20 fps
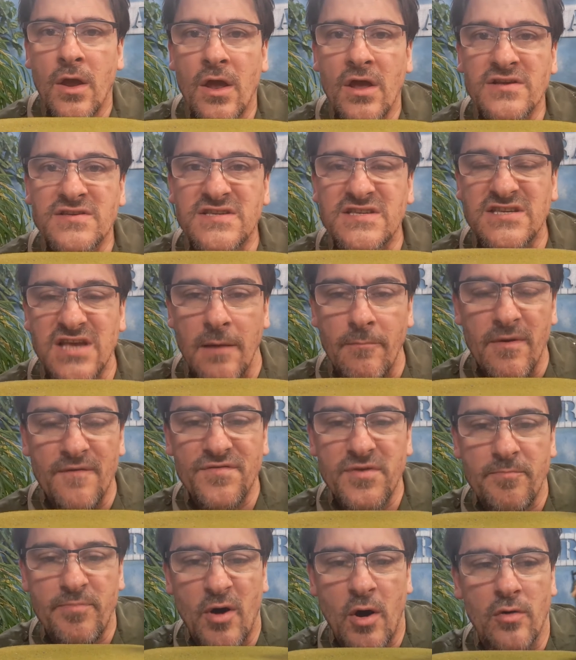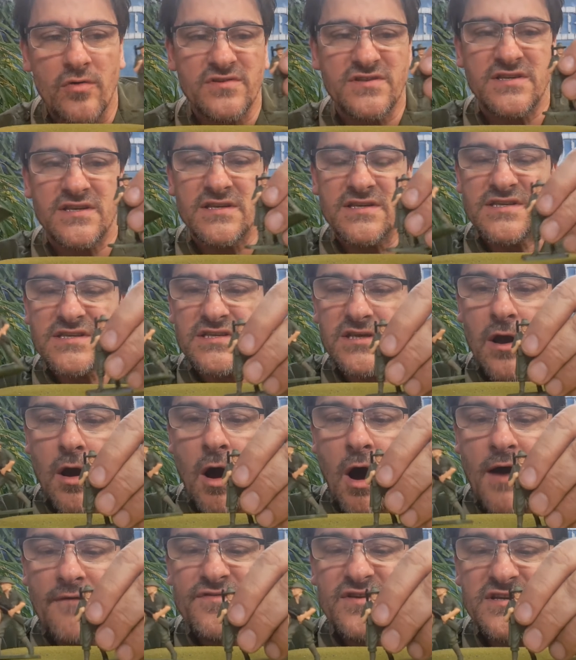some of the poses,
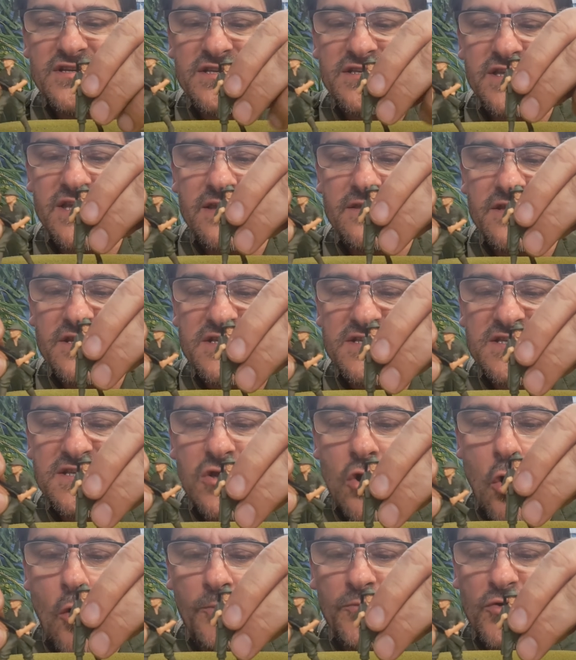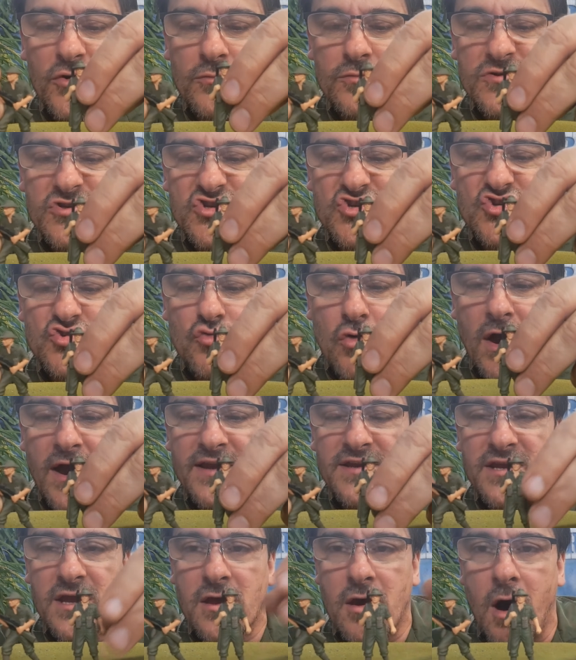obviously the sculptor was
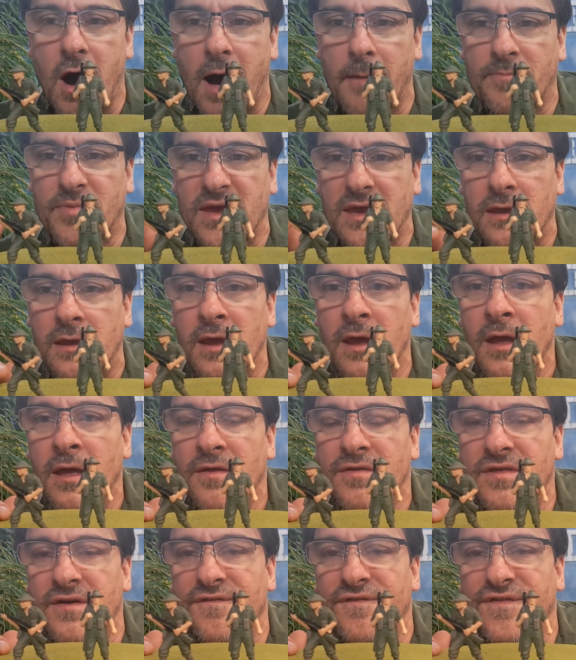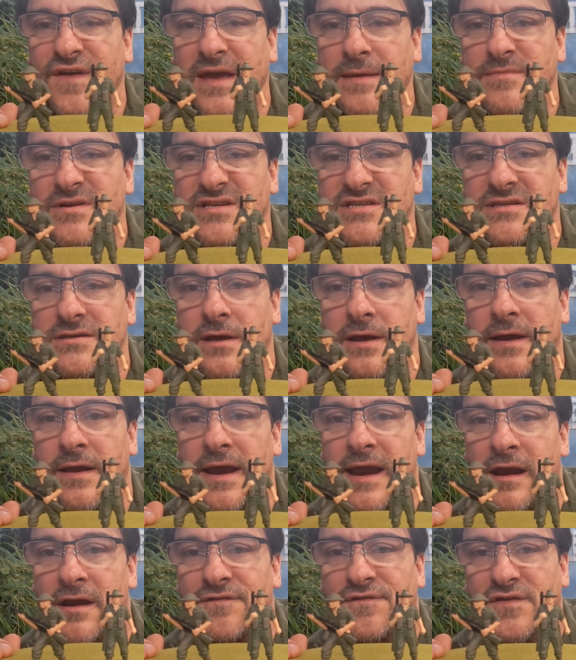trying to copy the famous
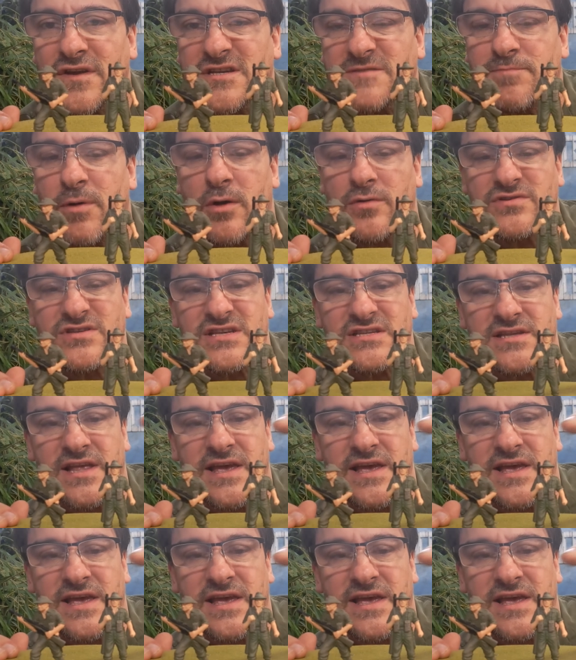Airfix poses,